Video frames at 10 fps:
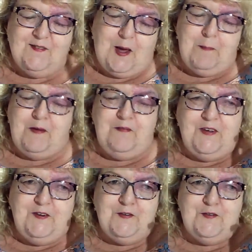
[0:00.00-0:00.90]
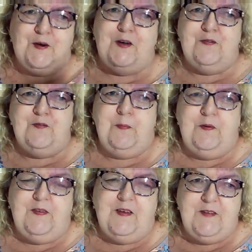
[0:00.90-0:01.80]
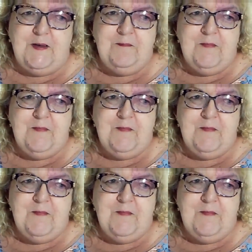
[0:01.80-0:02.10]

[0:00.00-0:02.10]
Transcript: I've got my fingers crossed for both of you.